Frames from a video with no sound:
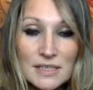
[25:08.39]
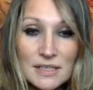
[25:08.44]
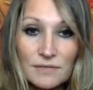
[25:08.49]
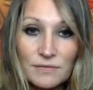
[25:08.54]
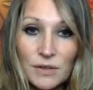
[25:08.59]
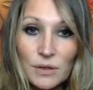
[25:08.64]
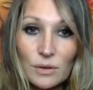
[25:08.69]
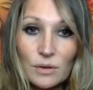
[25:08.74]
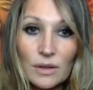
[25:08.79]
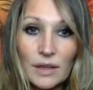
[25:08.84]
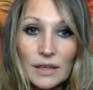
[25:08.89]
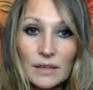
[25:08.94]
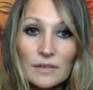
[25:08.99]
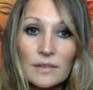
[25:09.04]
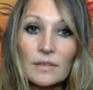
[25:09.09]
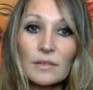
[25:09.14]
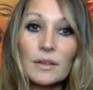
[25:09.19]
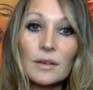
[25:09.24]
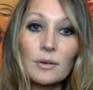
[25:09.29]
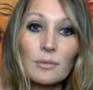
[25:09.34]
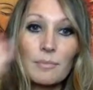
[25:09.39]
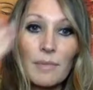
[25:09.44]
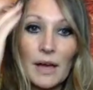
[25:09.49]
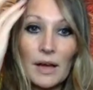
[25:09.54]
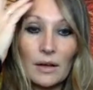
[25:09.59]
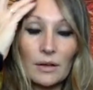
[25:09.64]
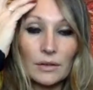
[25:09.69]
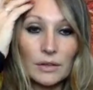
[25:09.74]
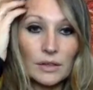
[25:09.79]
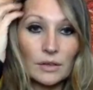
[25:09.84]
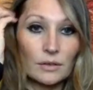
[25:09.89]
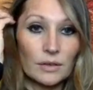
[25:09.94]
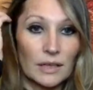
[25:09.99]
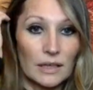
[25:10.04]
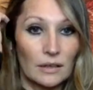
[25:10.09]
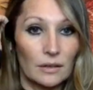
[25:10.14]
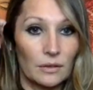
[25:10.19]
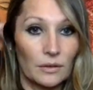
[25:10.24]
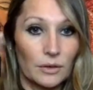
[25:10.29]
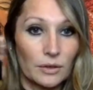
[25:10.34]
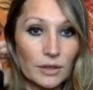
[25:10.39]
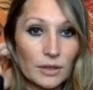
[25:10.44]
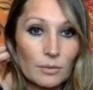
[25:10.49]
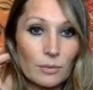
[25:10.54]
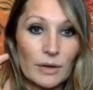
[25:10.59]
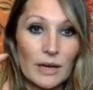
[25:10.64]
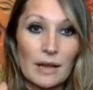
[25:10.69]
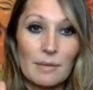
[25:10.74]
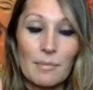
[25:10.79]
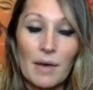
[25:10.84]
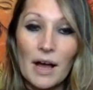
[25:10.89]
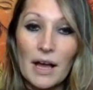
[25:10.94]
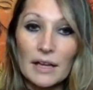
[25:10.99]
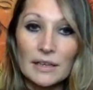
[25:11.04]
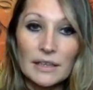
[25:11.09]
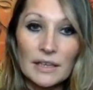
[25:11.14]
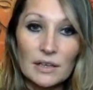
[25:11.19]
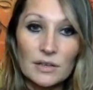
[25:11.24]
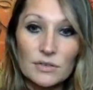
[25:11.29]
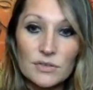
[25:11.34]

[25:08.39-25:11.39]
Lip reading: If you click the little bell, you'll get alerted when I'm on here,